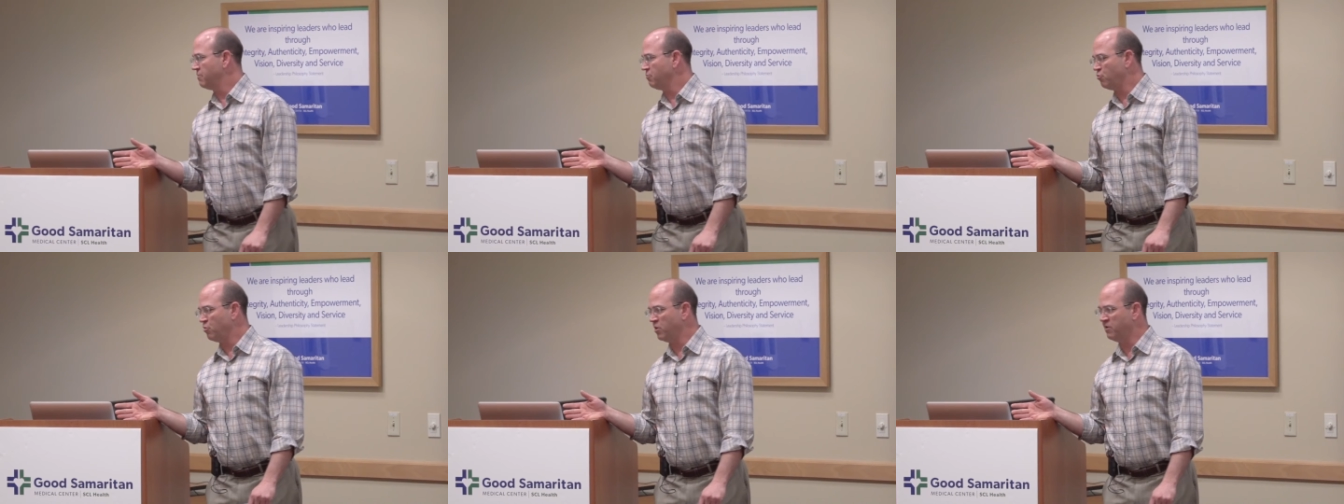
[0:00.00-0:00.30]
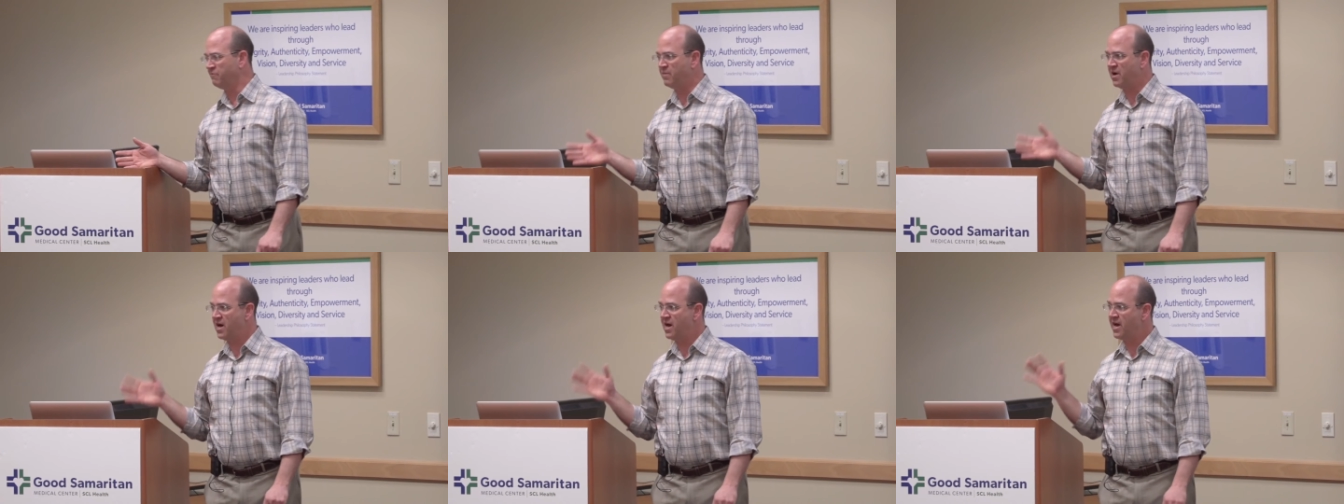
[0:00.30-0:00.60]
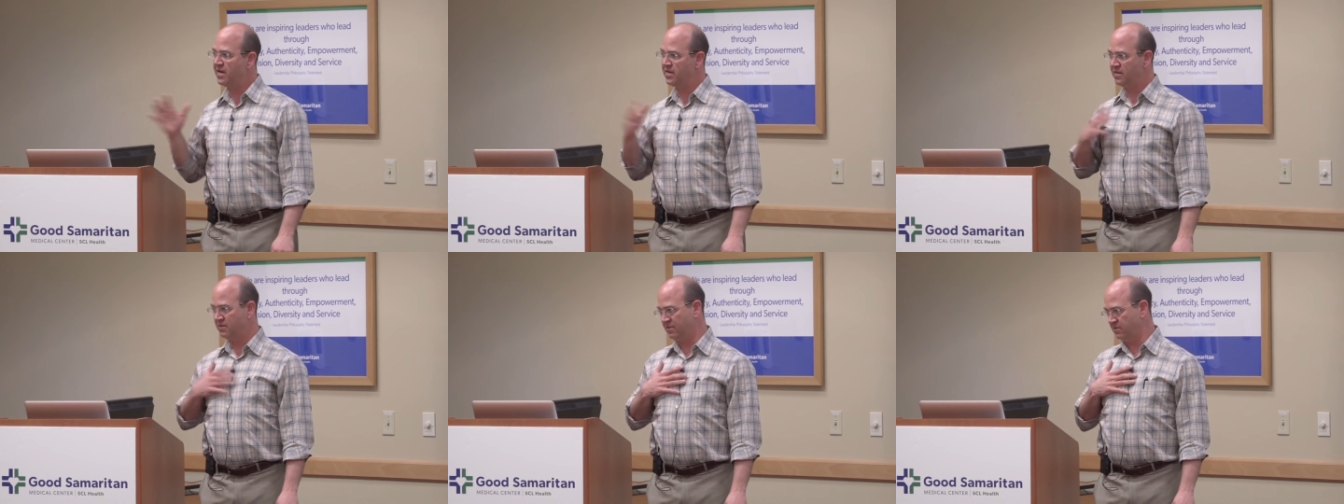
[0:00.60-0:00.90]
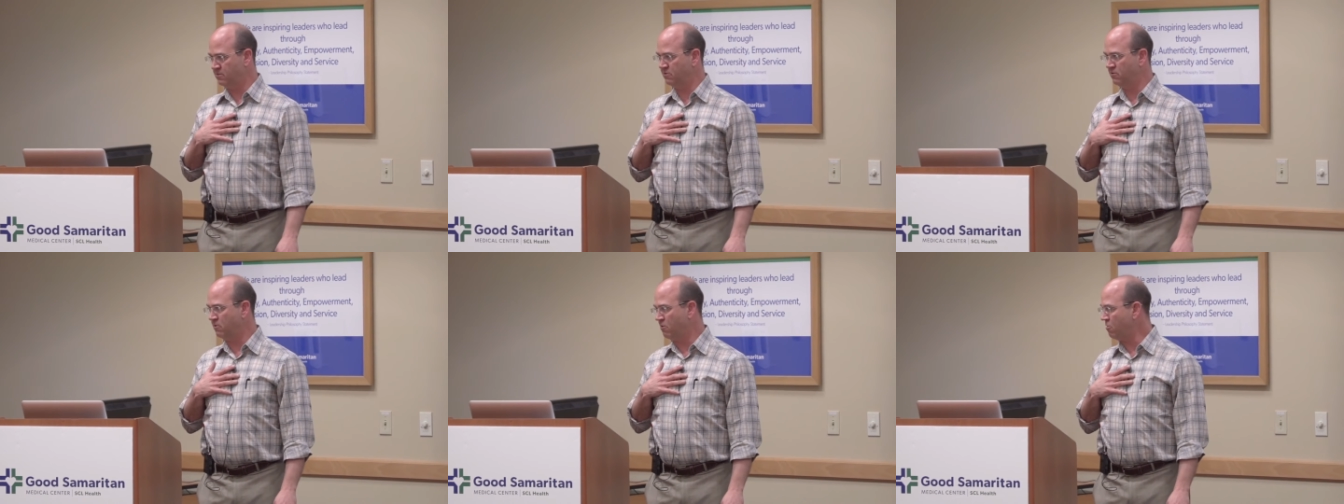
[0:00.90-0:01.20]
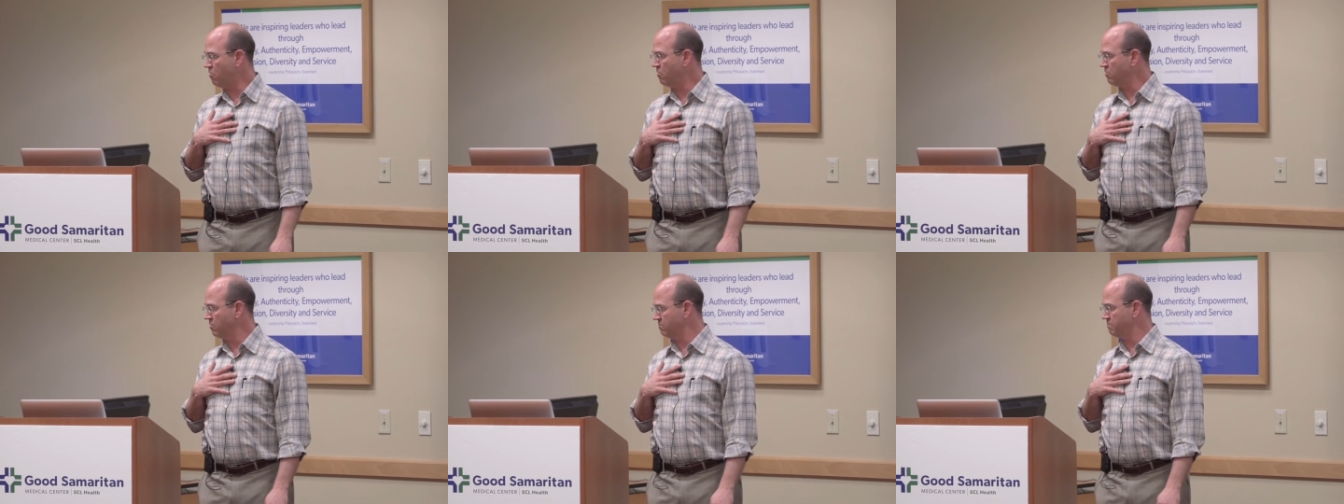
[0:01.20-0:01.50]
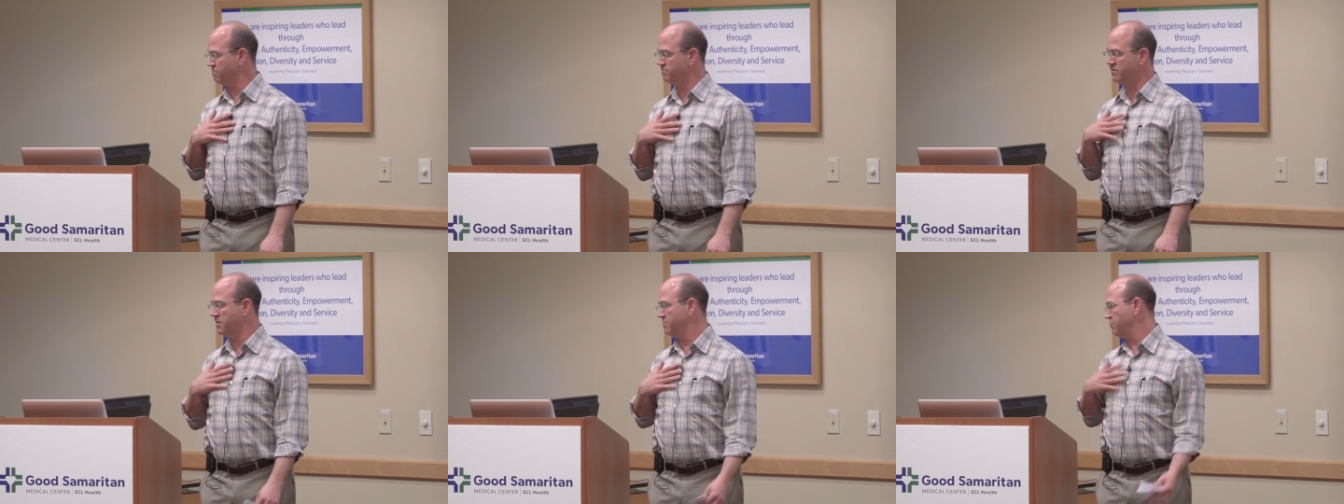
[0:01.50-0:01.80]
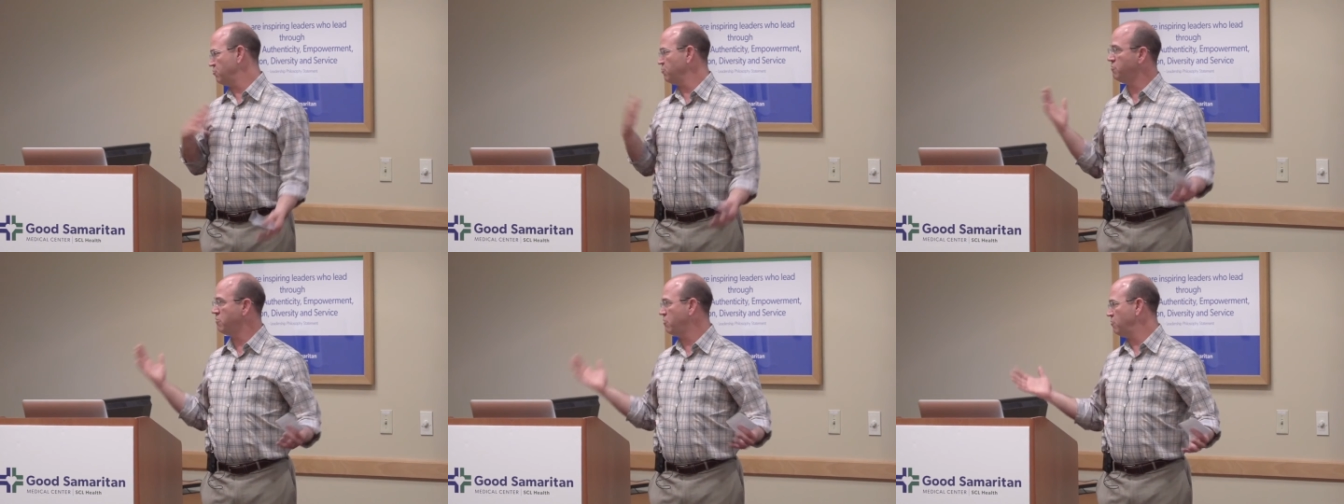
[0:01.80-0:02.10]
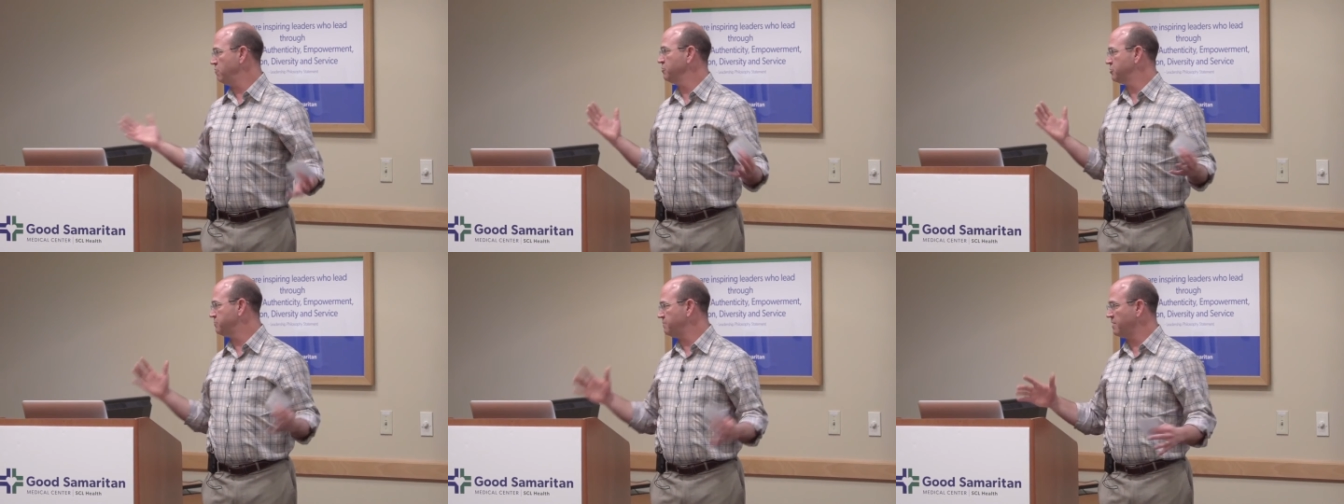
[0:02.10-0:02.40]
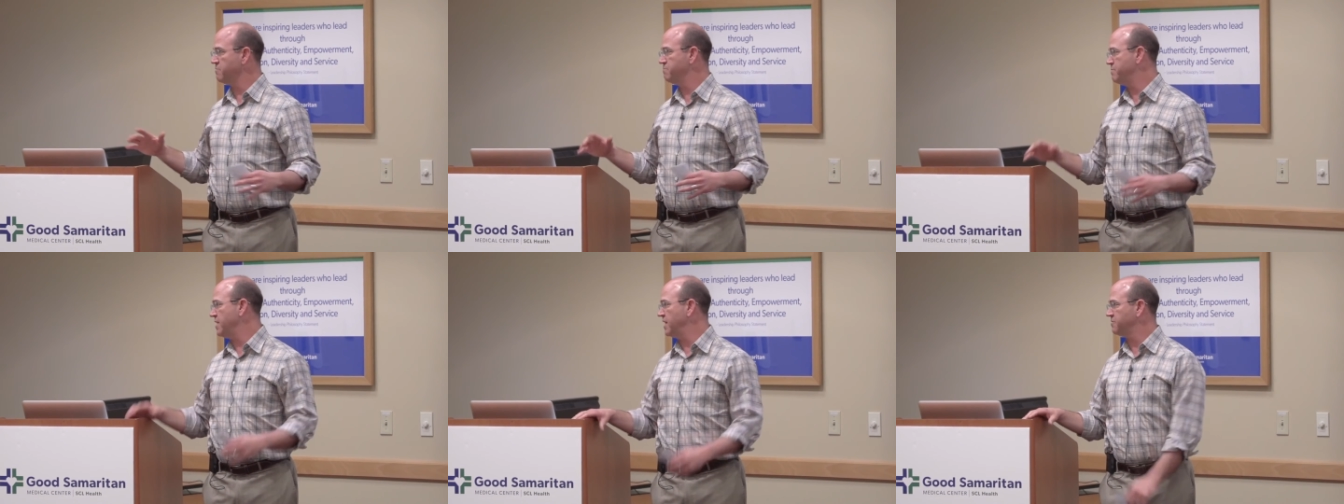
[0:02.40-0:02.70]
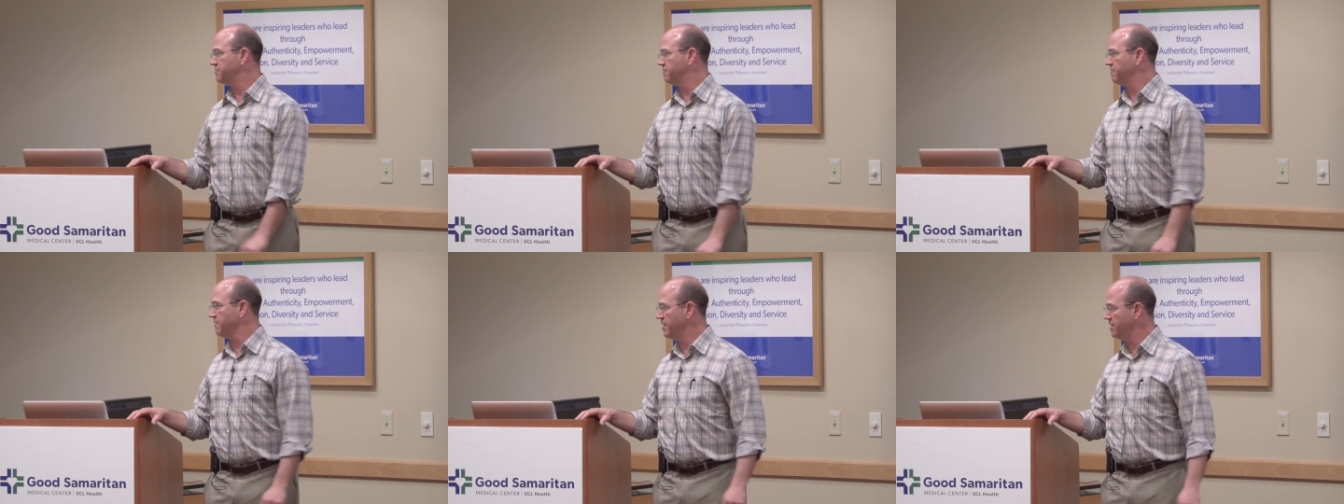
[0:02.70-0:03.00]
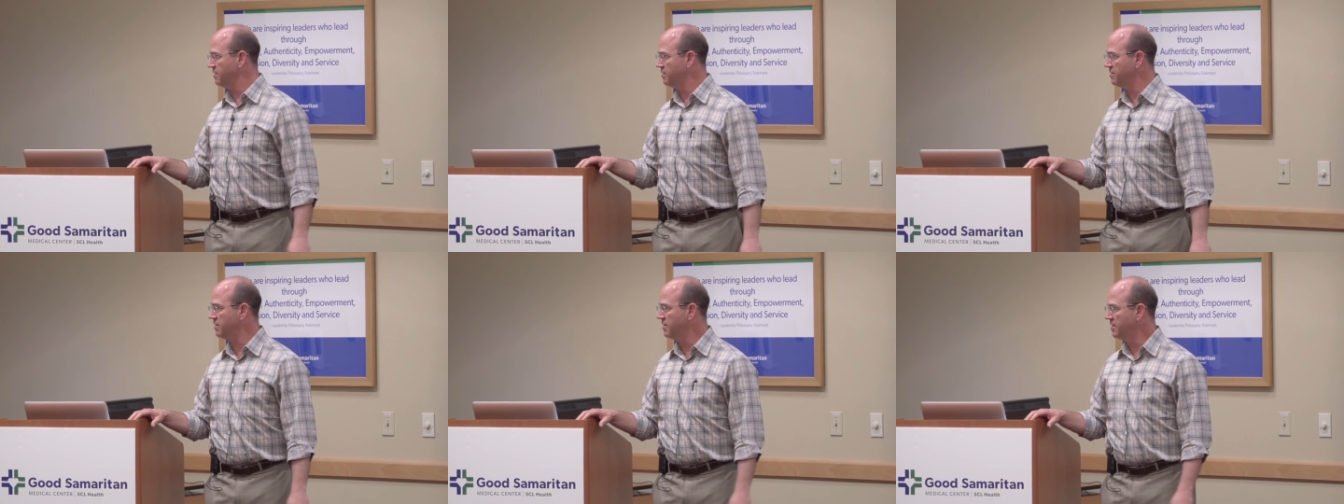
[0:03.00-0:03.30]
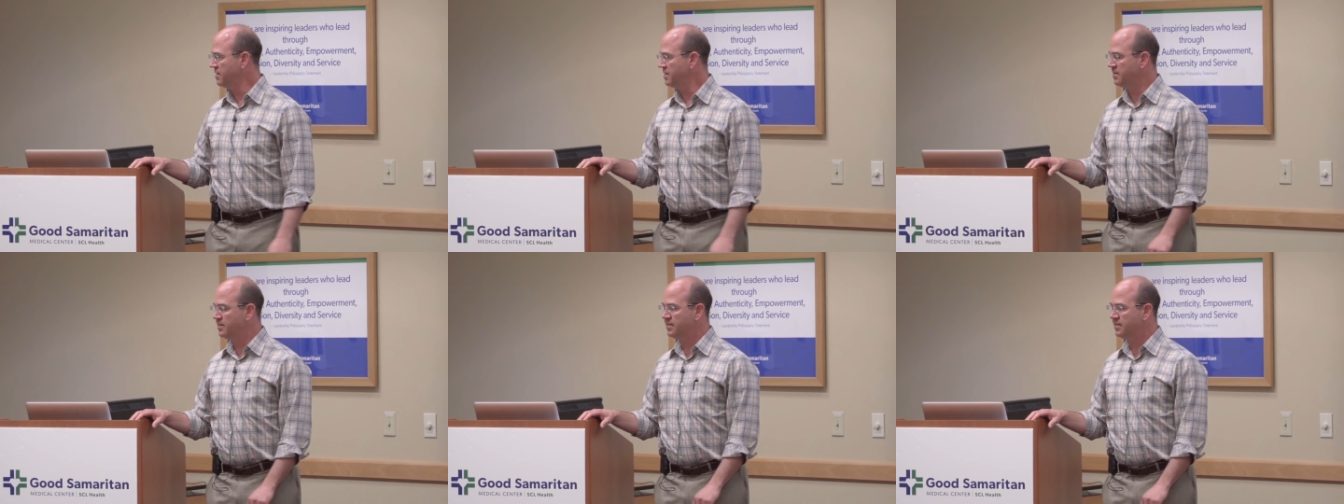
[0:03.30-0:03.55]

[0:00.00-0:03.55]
from one of my long, my, almost my best friend